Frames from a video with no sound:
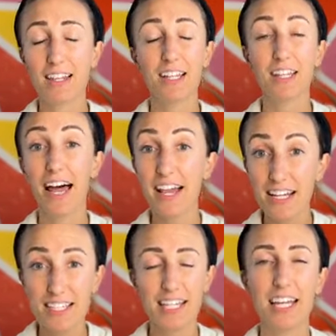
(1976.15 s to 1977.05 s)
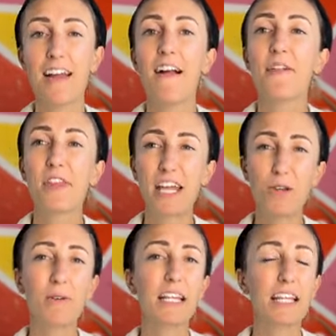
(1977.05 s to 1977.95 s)
the legacy that
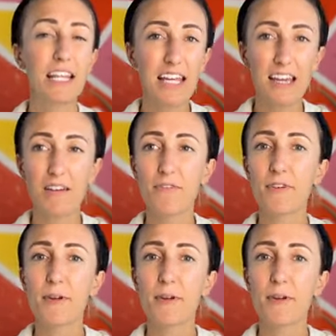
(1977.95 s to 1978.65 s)
you can leave